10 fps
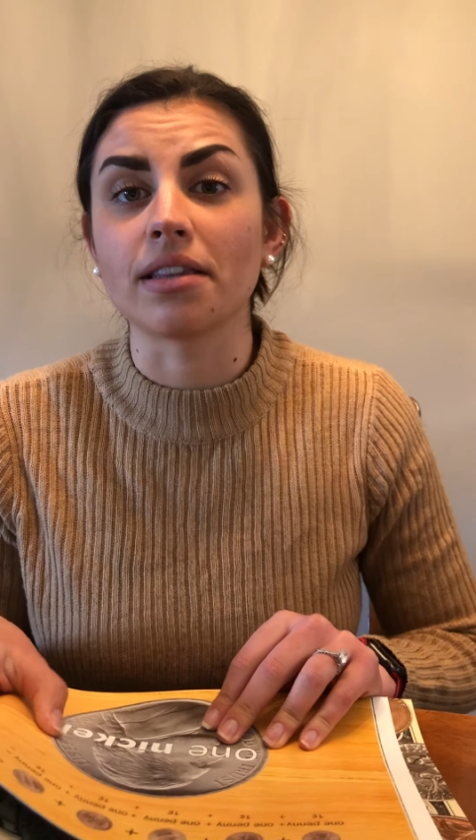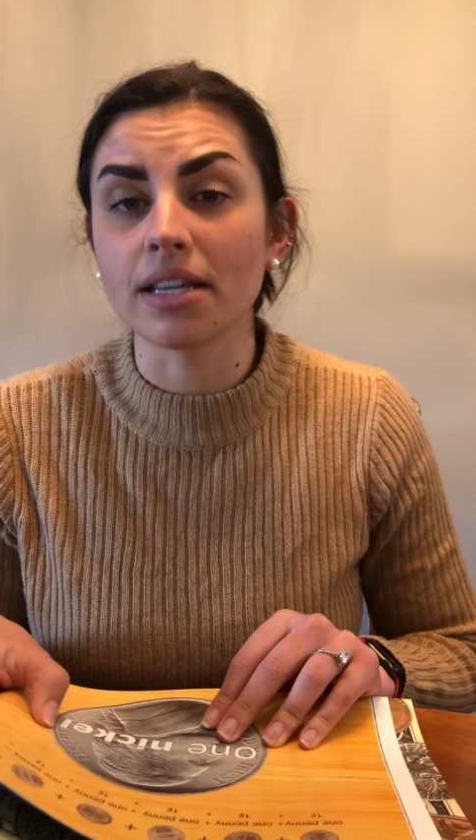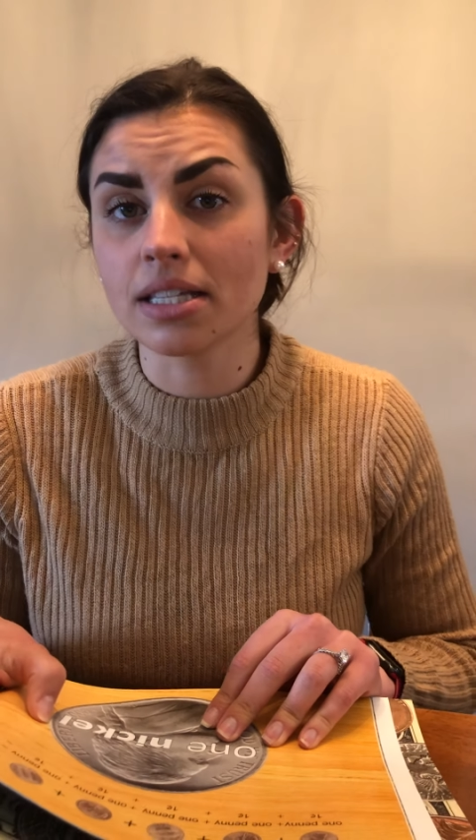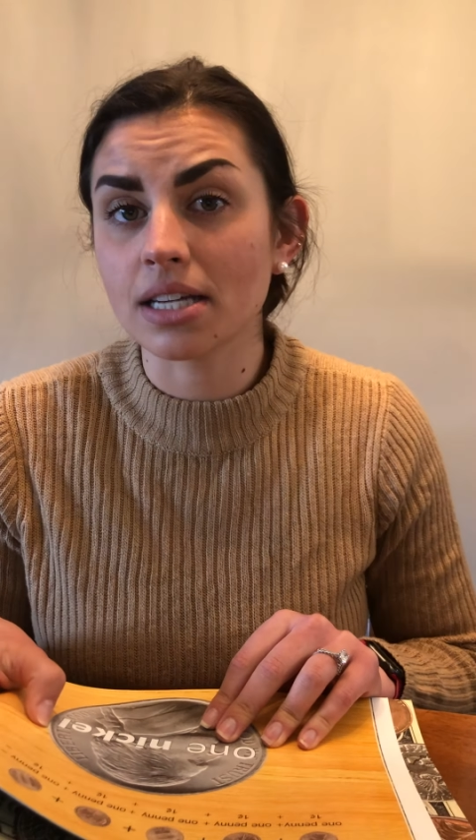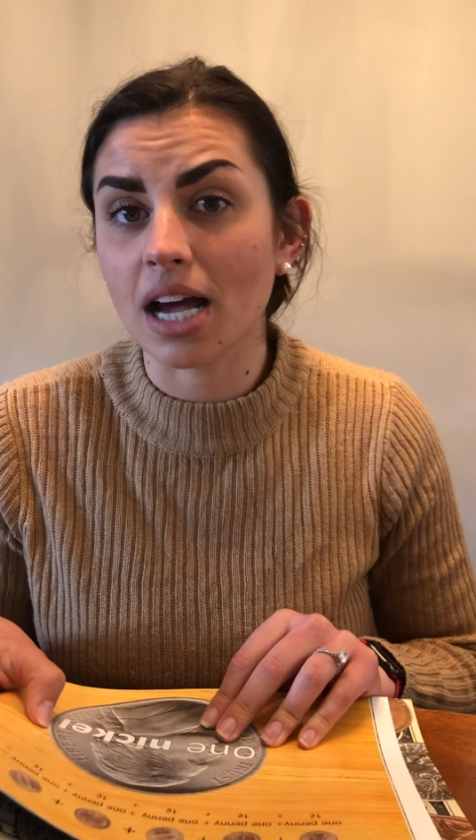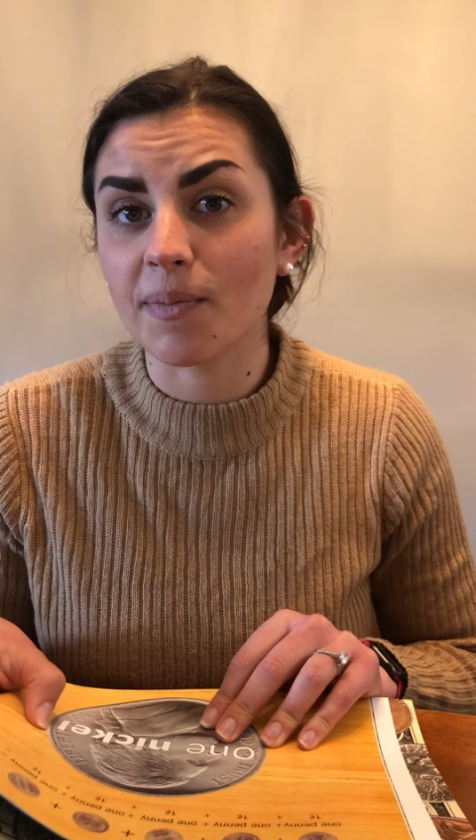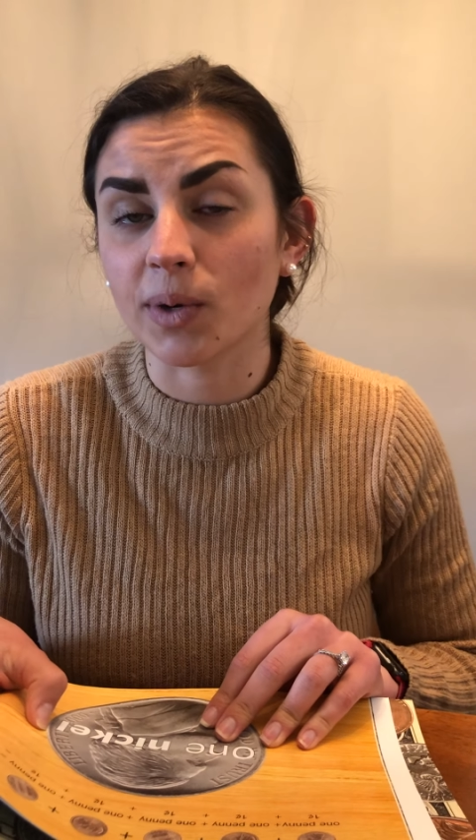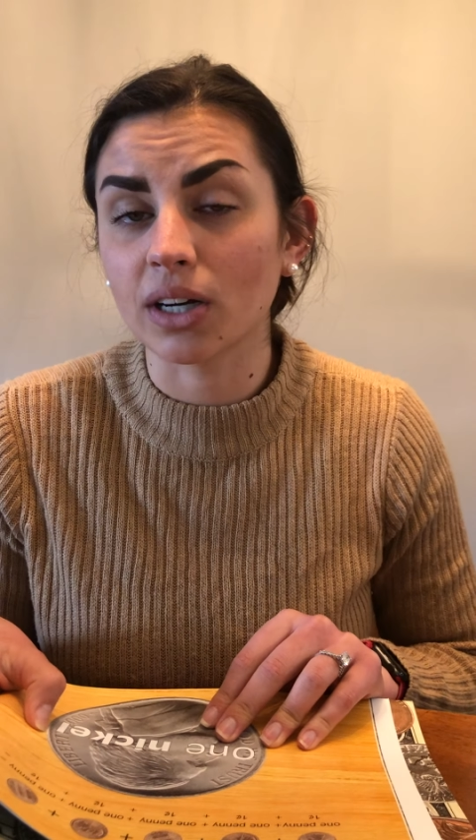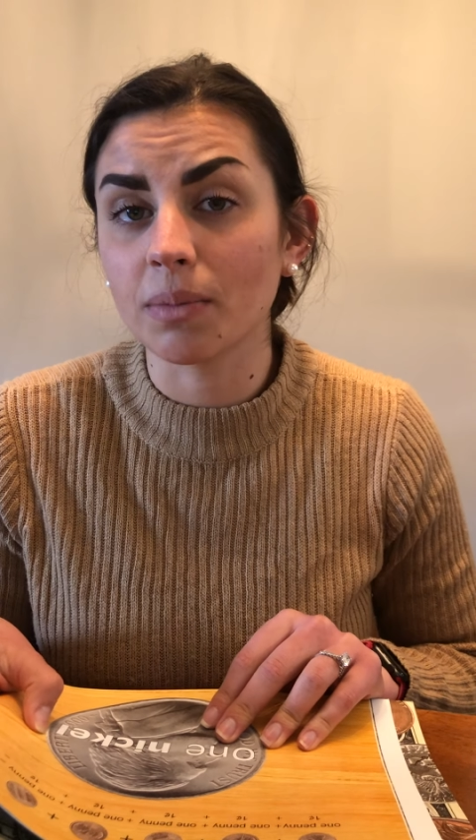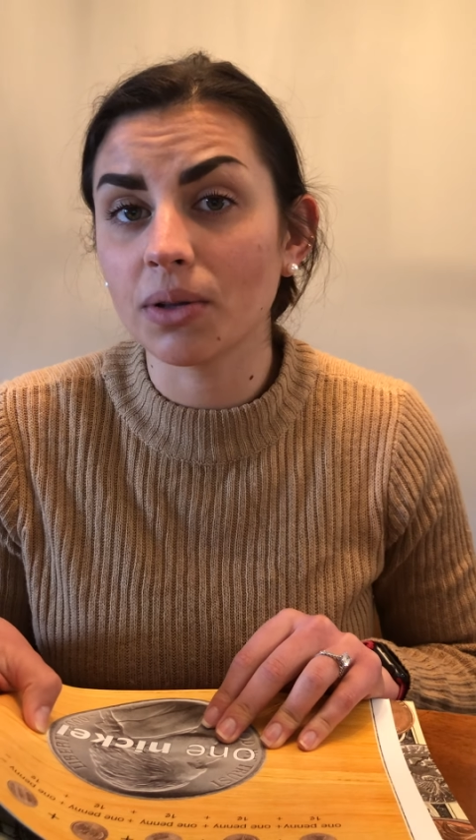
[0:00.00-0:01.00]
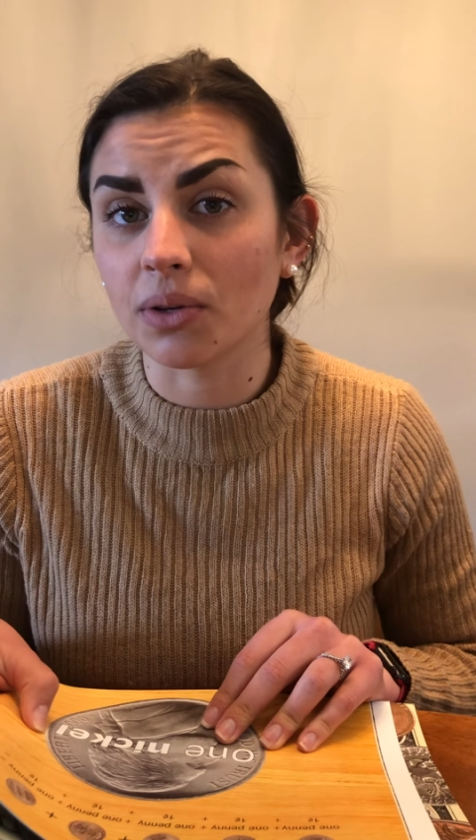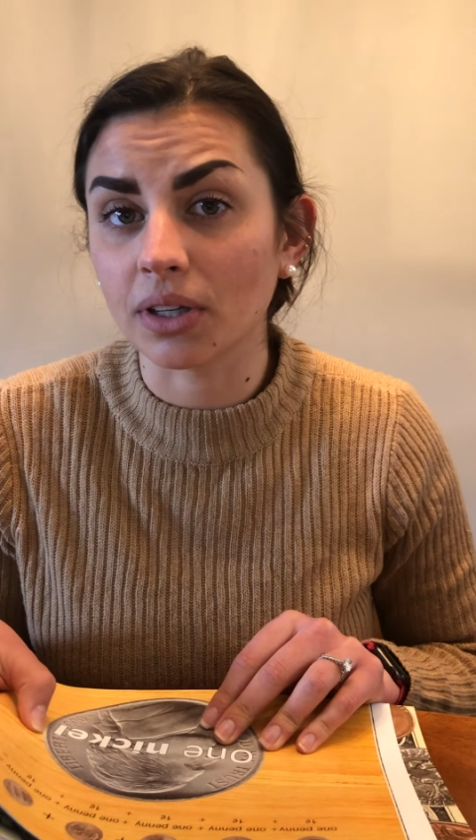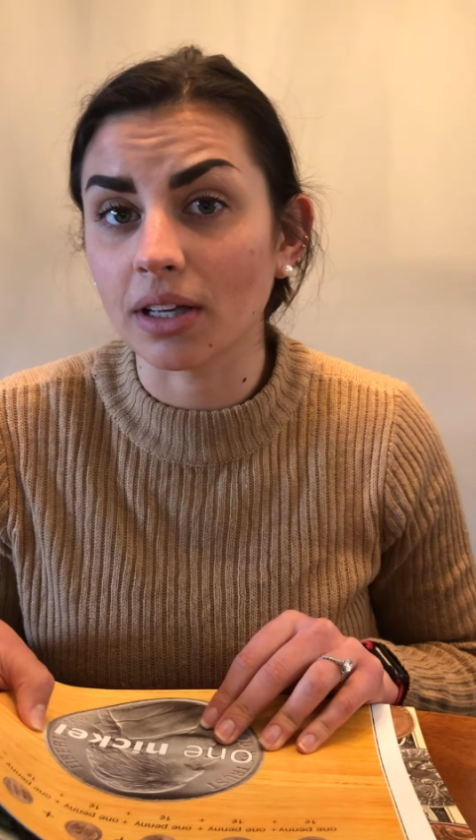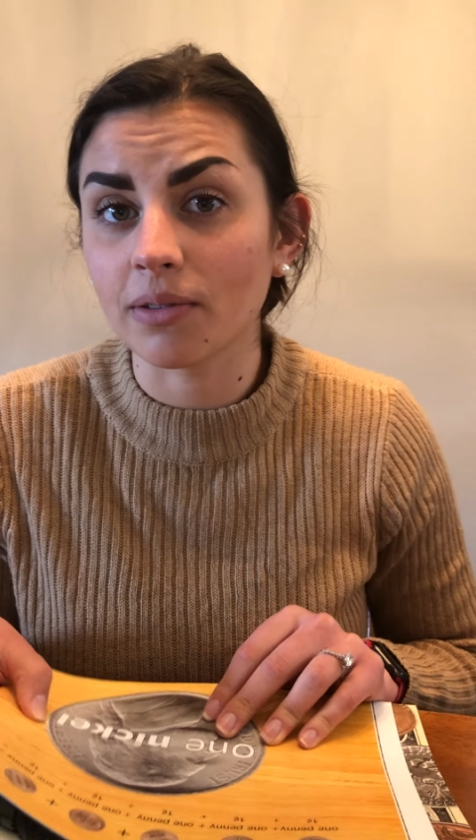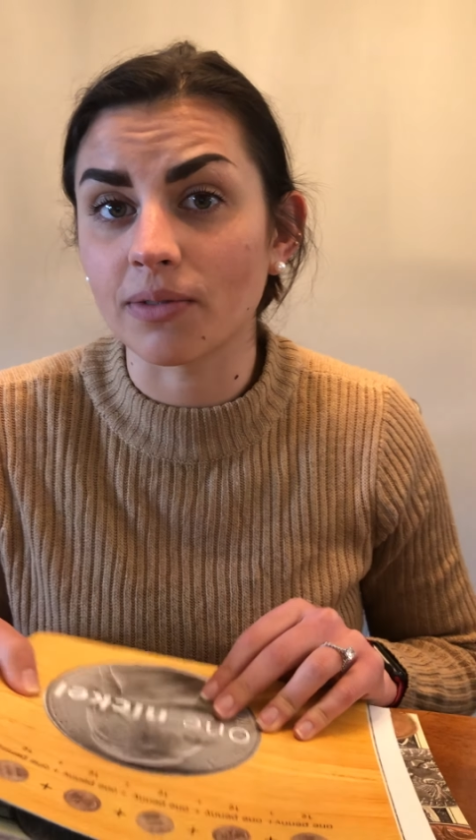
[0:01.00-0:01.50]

This time we're going to be looking